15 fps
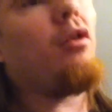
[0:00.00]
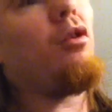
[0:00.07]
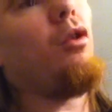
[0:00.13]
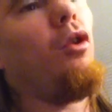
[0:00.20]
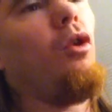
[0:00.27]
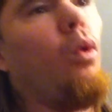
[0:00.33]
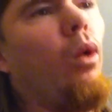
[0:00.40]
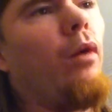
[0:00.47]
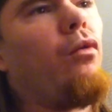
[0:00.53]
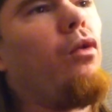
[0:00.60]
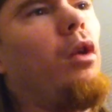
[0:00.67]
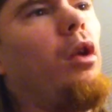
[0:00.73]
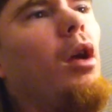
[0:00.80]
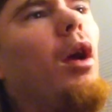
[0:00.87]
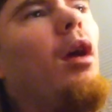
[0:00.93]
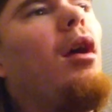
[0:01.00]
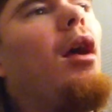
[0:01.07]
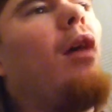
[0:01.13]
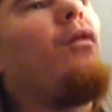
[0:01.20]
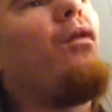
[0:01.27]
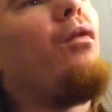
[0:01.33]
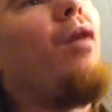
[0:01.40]
into the UFC
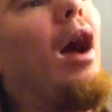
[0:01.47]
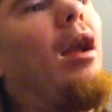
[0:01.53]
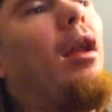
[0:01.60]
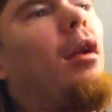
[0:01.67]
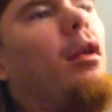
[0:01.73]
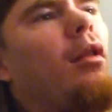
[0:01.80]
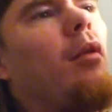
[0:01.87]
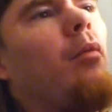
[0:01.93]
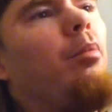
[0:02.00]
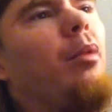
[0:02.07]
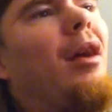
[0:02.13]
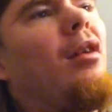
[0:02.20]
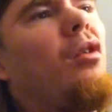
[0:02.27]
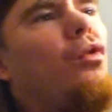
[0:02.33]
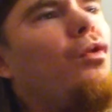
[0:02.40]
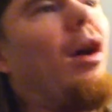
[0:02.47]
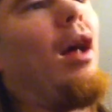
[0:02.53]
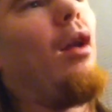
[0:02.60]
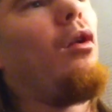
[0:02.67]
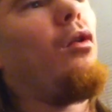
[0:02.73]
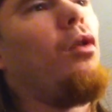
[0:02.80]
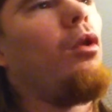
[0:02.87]
and fighting the best
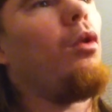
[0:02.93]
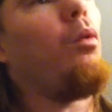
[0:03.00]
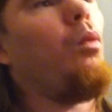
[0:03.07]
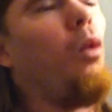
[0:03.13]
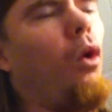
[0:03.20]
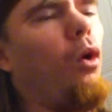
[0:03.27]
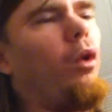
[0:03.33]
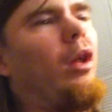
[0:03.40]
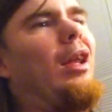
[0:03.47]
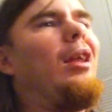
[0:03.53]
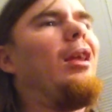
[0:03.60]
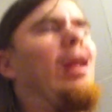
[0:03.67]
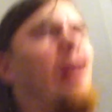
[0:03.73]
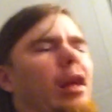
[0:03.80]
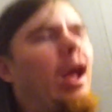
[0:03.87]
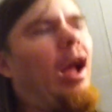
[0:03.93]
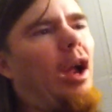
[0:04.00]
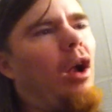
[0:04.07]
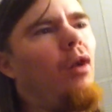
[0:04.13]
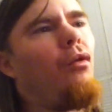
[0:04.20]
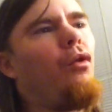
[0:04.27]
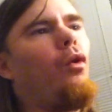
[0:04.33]
fighters in the world. He didn't
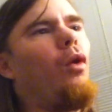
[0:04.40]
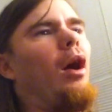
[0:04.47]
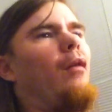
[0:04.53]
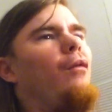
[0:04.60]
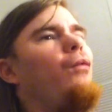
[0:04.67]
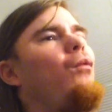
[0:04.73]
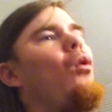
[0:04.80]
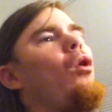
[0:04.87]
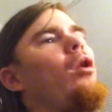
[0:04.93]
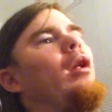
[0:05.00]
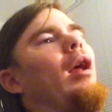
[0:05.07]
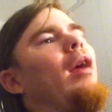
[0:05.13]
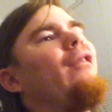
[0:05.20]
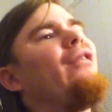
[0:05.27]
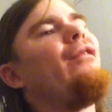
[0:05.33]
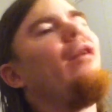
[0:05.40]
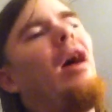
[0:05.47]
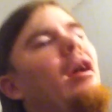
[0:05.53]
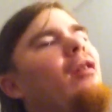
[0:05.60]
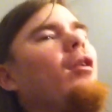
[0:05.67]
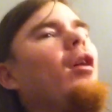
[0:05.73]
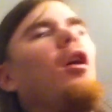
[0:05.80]
care if you had 48
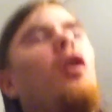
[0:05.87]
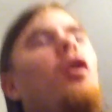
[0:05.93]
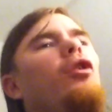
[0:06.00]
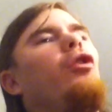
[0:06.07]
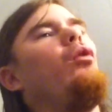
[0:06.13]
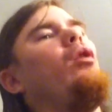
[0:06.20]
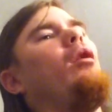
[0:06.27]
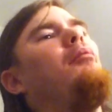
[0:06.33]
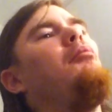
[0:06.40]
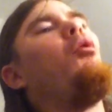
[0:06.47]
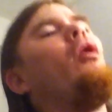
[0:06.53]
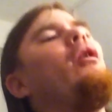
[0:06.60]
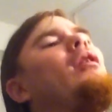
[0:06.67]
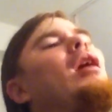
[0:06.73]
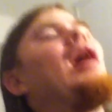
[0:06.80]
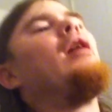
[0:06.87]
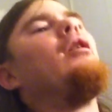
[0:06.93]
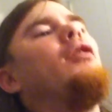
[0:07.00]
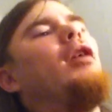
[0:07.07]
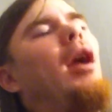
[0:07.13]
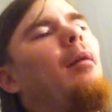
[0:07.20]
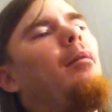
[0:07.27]
fights, you were a Muay Thai
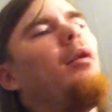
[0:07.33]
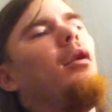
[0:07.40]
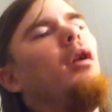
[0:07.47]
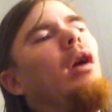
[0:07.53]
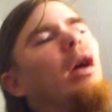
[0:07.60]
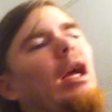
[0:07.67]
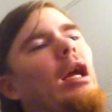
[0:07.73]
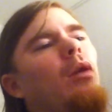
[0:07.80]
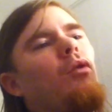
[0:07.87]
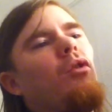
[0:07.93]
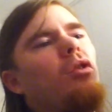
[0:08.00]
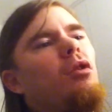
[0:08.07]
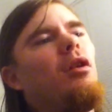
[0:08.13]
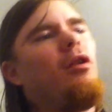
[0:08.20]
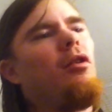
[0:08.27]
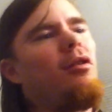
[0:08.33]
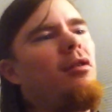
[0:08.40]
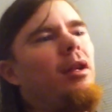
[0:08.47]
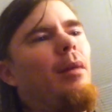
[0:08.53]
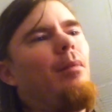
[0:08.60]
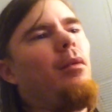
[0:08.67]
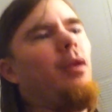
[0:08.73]
champion, he was still
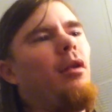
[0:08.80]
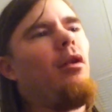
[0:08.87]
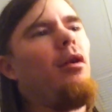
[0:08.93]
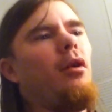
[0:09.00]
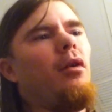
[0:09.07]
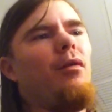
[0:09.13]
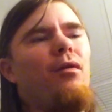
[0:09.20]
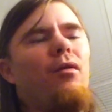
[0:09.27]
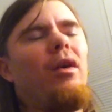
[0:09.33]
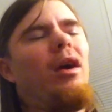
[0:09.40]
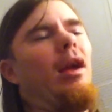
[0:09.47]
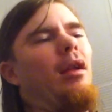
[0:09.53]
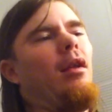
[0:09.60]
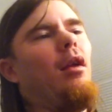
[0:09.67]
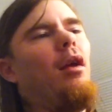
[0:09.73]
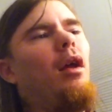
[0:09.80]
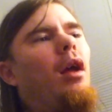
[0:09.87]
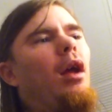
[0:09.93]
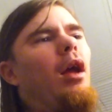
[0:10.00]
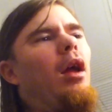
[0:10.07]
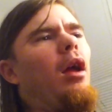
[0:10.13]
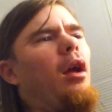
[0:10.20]
stepping in there to fight.
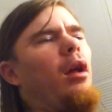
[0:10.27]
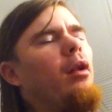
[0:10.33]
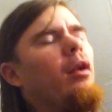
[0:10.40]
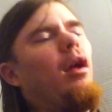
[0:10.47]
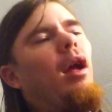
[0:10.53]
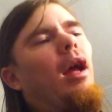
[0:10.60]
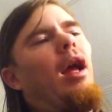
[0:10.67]
And